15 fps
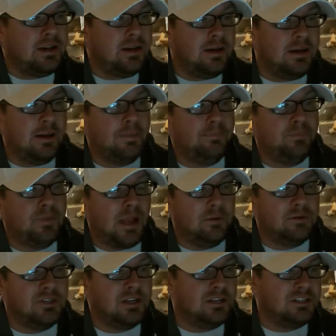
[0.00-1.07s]
I
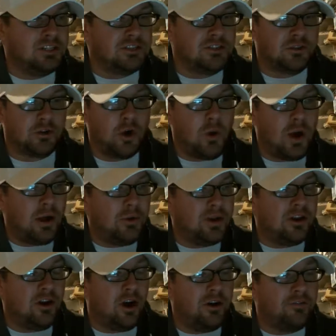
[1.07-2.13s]
was going to just throw out
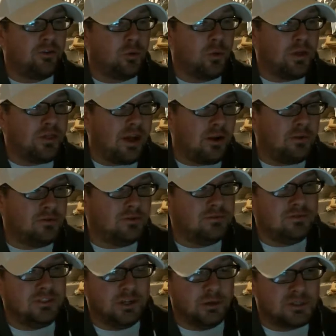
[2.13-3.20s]
an offer without,
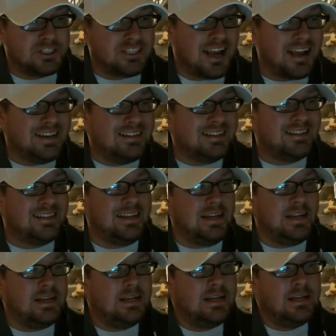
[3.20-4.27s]
sight
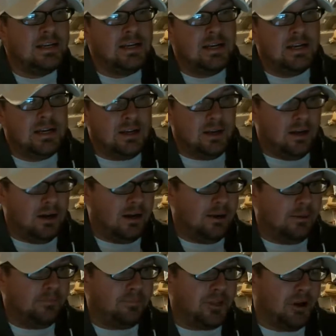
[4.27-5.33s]
unseen,
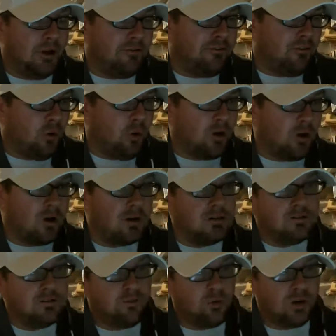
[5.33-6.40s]

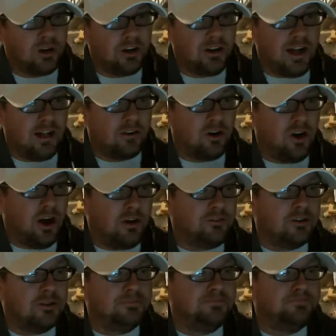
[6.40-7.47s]
$400 offer.